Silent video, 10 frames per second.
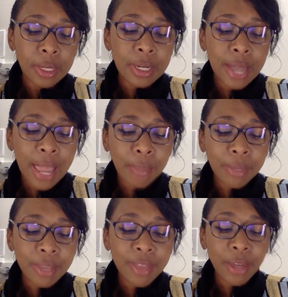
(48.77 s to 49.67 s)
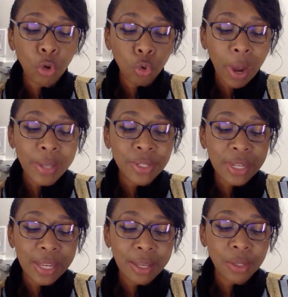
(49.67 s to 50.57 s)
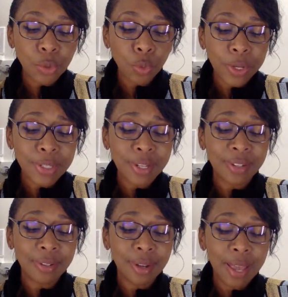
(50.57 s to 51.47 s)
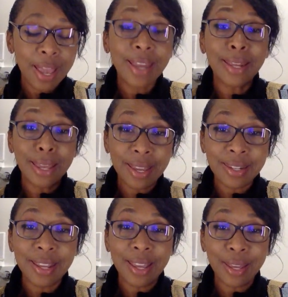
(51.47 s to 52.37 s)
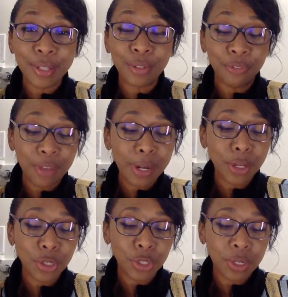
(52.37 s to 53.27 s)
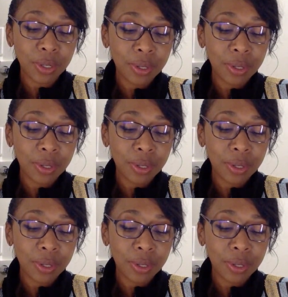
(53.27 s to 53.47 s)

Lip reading: Namely, that Christ is risen and it is finished.